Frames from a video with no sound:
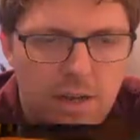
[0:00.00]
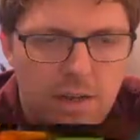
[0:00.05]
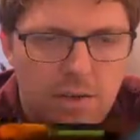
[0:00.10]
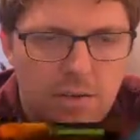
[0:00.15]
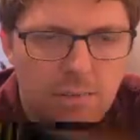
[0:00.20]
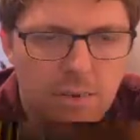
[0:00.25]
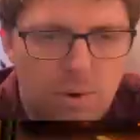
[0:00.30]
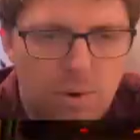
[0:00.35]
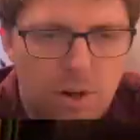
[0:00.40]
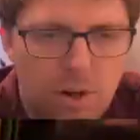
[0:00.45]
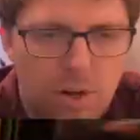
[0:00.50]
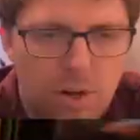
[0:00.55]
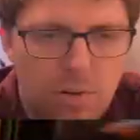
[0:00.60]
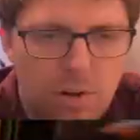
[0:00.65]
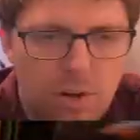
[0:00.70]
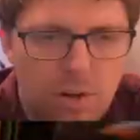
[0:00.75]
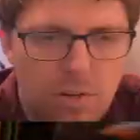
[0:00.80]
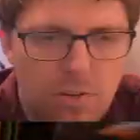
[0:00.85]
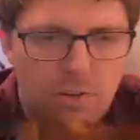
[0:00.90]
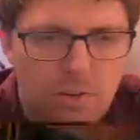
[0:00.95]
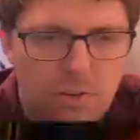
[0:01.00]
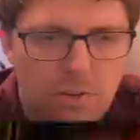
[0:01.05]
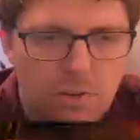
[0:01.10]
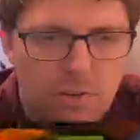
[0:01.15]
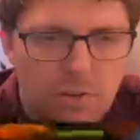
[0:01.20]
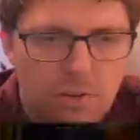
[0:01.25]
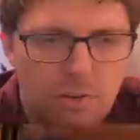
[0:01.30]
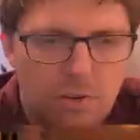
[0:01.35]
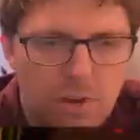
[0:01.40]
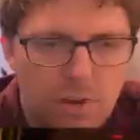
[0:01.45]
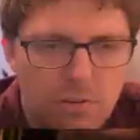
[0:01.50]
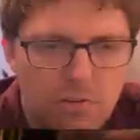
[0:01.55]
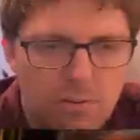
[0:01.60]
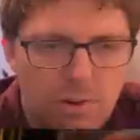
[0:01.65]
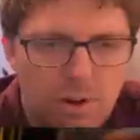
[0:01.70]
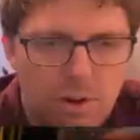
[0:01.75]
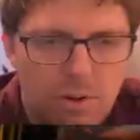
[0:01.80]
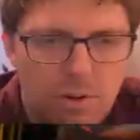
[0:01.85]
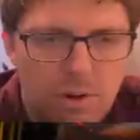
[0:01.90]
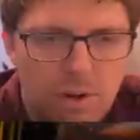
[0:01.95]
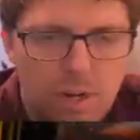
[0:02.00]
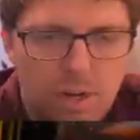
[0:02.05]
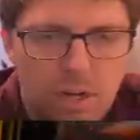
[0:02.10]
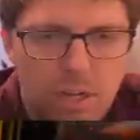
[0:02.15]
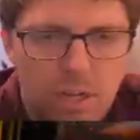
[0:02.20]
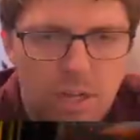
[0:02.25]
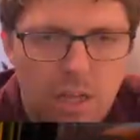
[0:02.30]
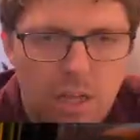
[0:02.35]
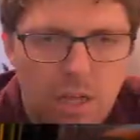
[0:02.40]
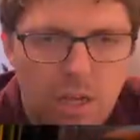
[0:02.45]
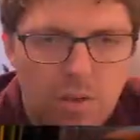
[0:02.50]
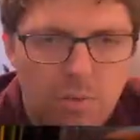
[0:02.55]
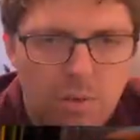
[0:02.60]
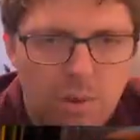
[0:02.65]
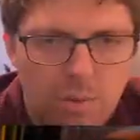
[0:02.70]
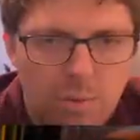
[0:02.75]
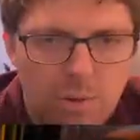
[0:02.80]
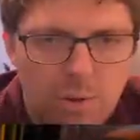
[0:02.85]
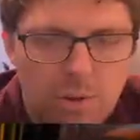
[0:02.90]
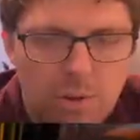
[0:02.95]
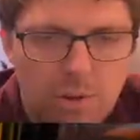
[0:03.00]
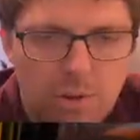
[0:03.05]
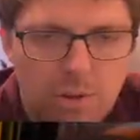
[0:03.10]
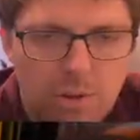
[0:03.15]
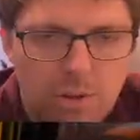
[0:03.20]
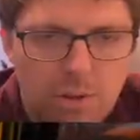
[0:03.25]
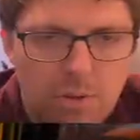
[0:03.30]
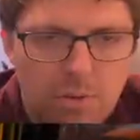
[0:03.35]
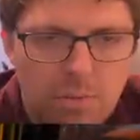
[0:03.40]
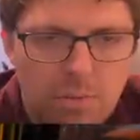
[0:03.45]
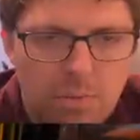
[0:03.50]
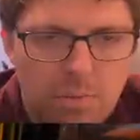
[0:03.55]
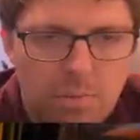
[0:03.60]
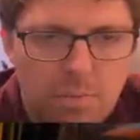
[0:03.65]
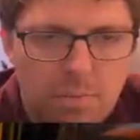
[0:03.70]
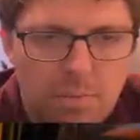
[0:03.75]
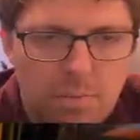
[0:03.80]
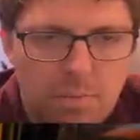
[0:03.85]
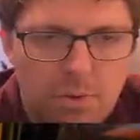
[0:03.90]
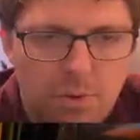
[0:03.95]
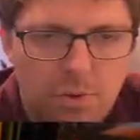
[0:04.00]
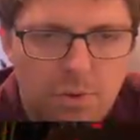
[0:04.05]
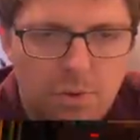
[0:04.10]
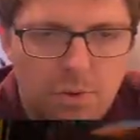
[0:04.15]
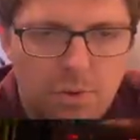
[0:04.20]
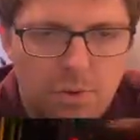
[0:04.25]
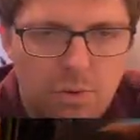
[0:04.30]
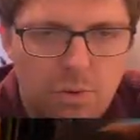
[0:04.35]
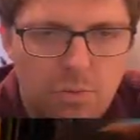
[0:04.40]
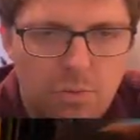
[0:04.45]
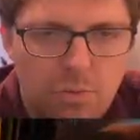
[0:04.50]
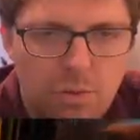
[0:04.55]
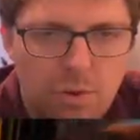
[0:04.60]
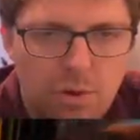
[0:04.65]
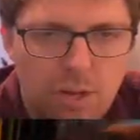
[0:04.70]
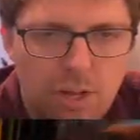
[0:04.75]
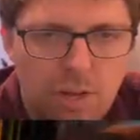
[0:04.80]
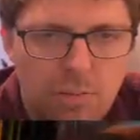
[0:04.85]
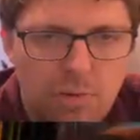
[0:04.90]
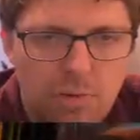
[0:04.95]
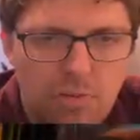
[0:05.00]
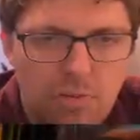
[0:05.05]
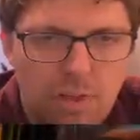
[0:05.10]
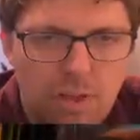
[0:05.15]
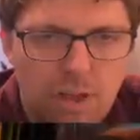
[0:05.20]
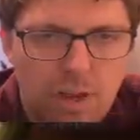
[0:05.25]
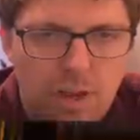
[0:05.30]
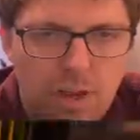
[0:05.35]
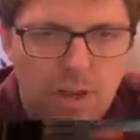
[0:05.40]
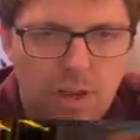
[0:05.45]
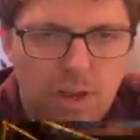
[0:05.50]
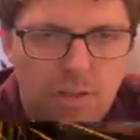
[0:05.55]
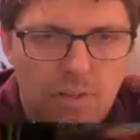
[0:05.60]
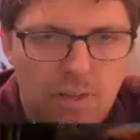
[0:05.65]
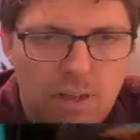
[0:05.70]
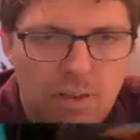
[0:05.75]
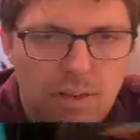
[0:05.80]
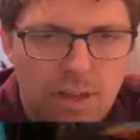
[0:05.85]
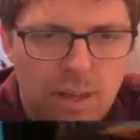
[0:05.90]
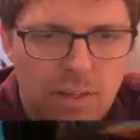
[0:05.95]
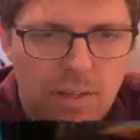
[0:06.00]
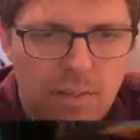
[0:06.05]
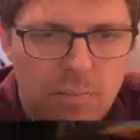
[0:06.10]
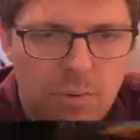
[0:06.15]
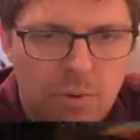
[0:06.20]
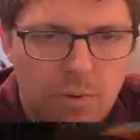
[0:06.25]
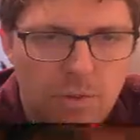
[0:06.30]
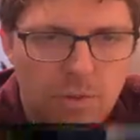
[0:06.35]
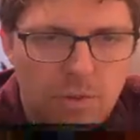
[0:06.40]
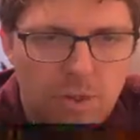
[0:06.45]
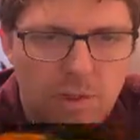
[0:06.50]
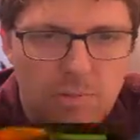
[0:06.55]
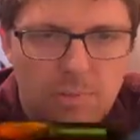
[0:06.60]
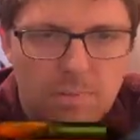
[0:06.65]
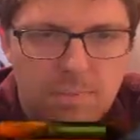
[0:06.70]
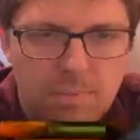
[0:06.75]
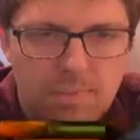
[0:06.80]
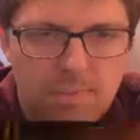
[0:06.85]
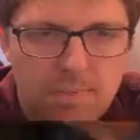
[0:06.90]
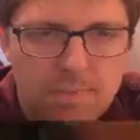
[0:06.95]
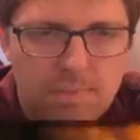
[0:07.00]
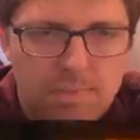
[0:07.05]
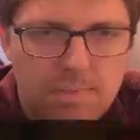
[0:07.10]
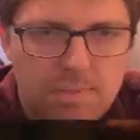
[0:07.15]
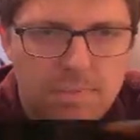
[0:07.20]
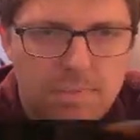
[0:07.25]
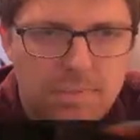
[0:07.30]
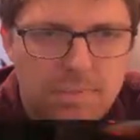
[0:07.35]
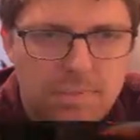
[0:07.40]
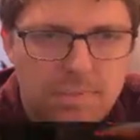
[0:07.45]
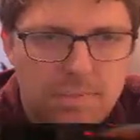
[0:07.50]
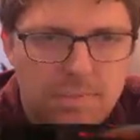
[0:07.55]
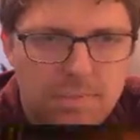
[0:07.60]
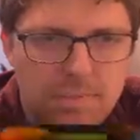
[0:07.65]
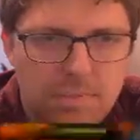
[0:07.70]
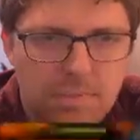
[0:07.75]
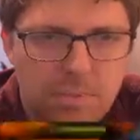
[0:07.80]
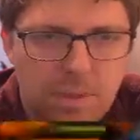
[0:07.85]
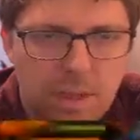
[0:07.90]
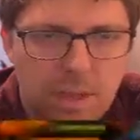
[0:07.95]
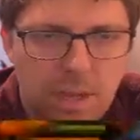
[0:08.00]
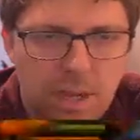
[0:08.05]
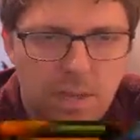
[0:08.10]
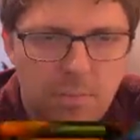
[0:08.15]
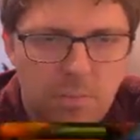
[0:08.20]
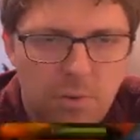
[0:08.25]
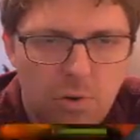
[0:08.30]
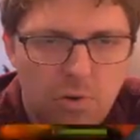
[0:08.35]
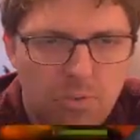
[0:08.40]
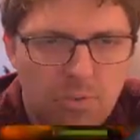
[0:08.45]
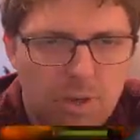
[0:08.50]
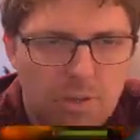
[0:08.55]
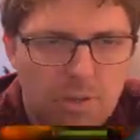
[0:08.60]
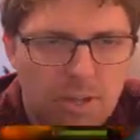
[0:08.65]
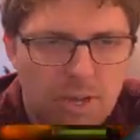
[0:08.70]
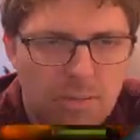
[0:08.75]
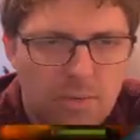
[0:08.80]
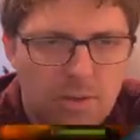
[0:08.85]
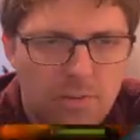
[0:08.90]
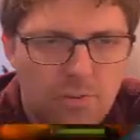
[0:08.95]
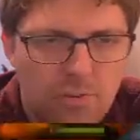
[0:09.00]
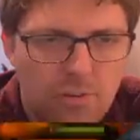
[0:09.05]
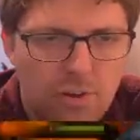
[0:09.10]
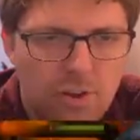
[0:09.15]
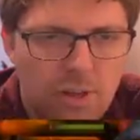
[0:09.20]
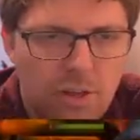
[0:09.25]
We're not going to Inferno. We will do more damage there and then take them both out. Getting more spell damage.